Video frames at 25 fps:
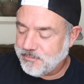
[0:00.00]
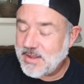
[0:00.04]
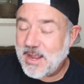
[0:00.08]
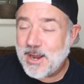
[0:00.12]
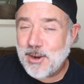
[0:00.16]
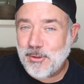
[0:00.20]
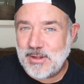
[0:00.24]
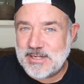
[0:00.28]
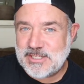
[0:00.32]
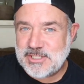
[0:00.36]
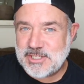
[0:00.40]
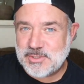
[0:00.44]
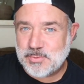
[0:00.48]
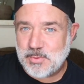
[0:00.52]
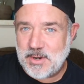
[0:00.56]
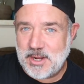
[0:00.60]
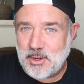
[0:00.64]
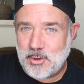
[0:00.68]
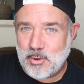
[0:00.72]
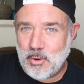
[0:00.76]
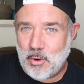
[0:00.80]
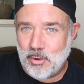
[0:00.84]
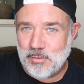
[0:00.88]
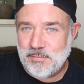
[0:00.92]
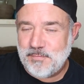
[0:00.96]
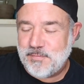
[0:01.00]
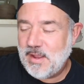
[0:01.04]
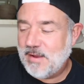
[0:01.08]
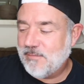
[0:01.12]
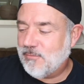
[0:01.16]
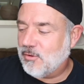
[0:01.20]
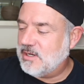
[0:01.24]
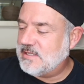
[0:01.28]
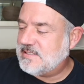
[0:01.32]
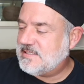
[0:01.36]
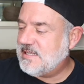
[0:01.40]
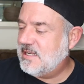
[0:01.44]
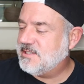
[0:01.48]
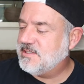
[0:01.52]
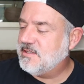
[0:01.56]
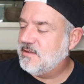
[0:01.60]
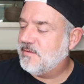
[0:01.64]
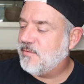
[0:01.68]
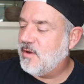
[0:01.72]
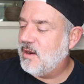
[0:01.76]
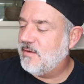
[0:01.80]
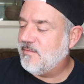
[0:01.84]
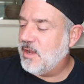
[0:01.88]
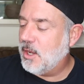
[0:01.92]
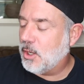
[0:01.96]
Here, let's just read Gold Fever, it says on the
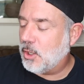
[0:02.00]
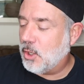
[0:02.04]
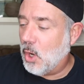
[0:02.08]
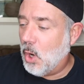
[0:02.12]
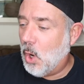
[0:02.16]
front of it.